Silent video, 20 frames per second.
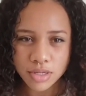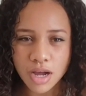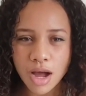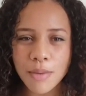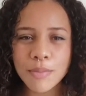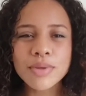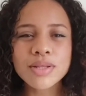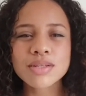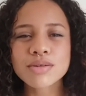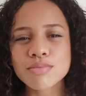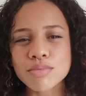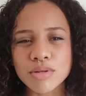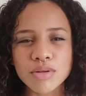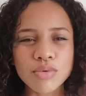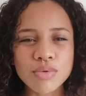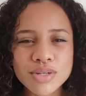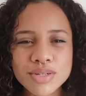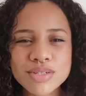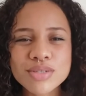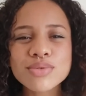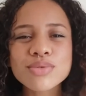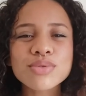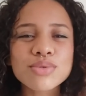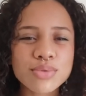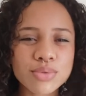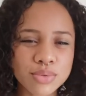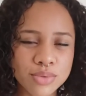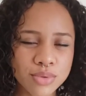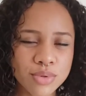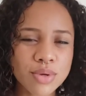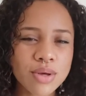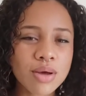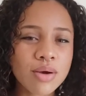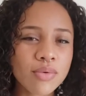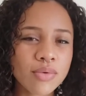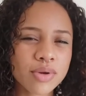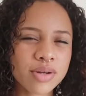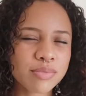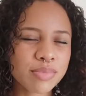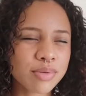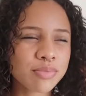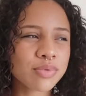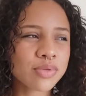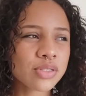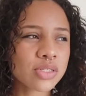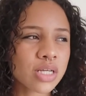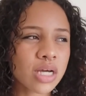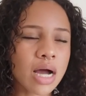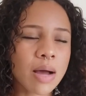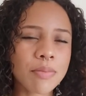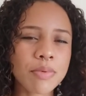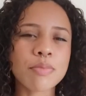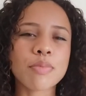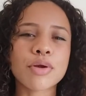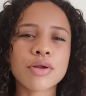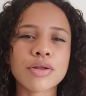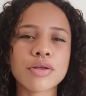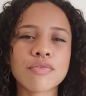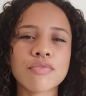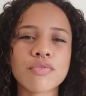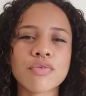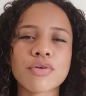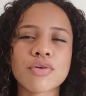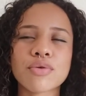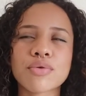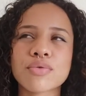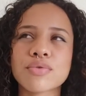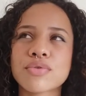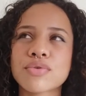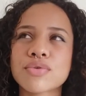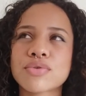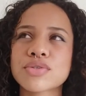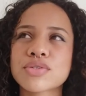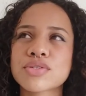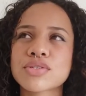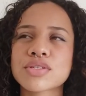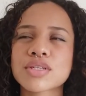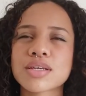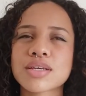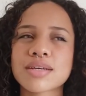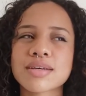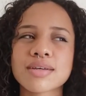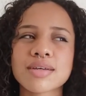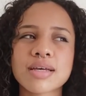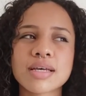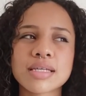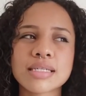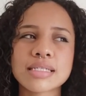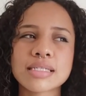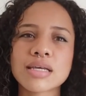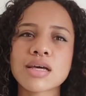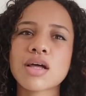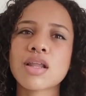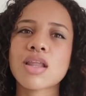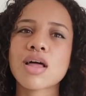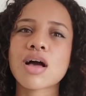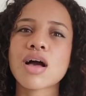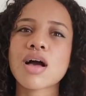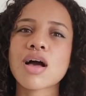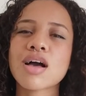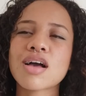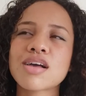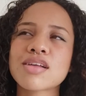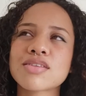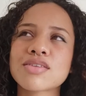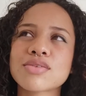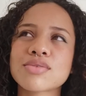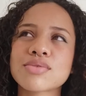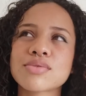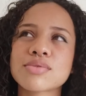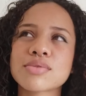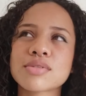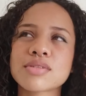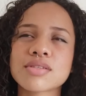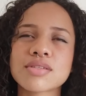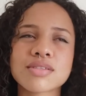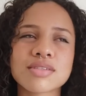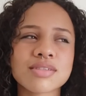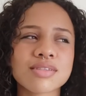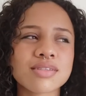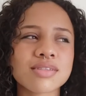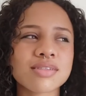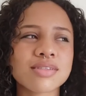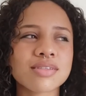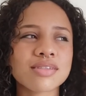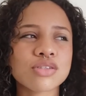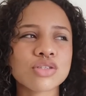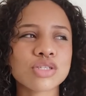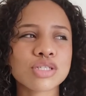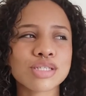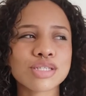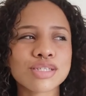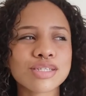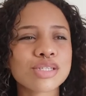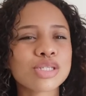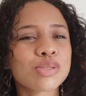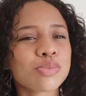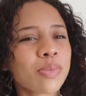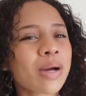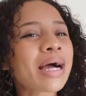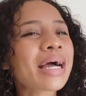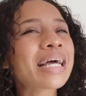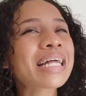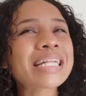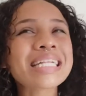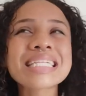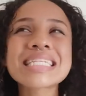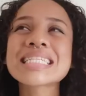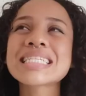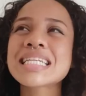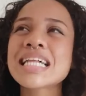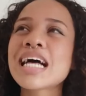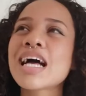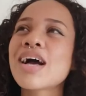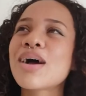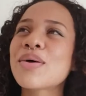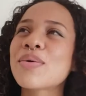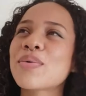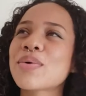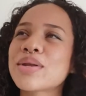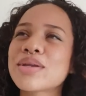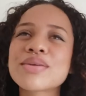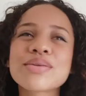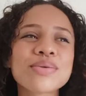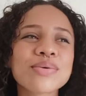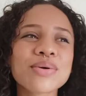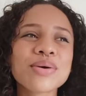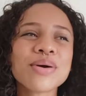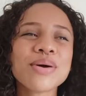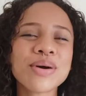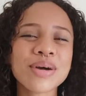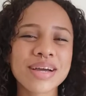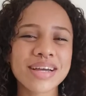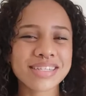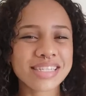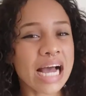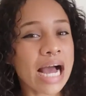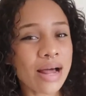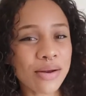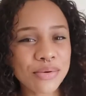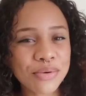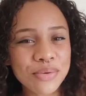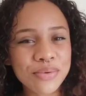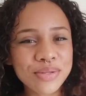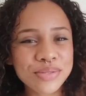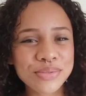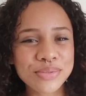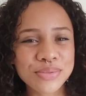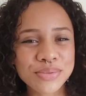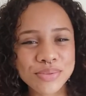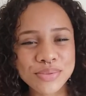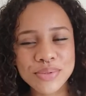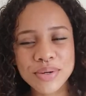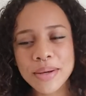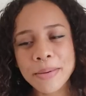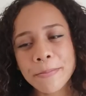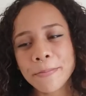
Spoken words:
Comment down below. What do you do when people sing happy birthday for you? Do you just like sing along? Do you smile? What do you do? Because I don't know what to do.